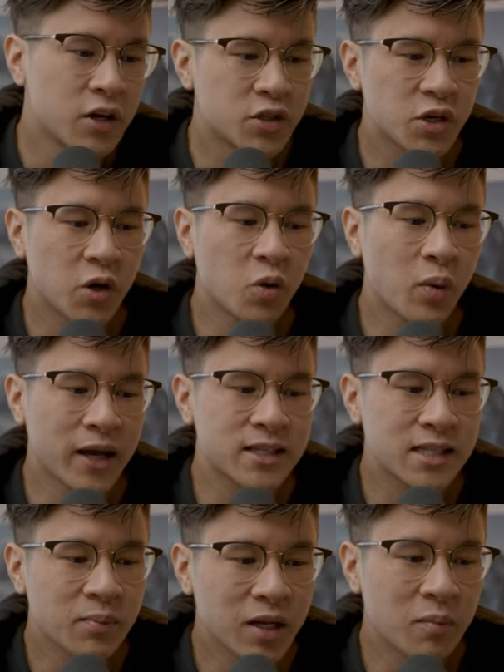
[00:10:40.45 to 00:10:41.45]
So when
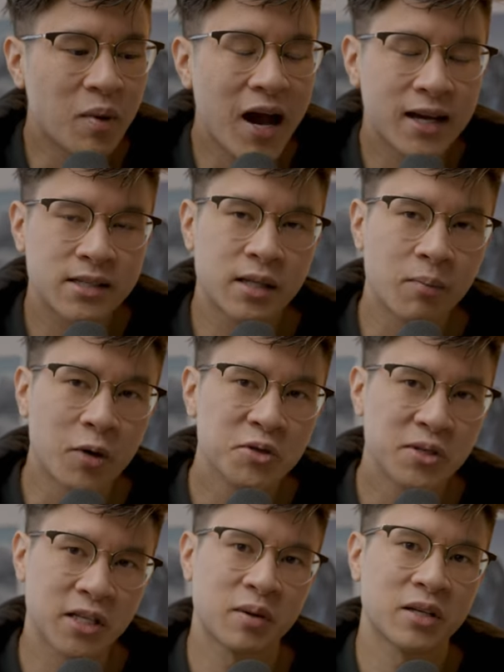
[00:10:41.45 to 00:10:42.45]
somebody buys the
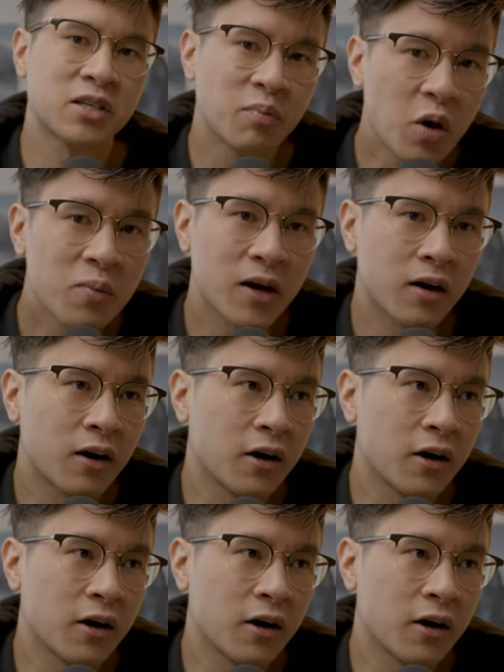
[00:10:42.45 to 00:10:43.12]
most expensive Pokemon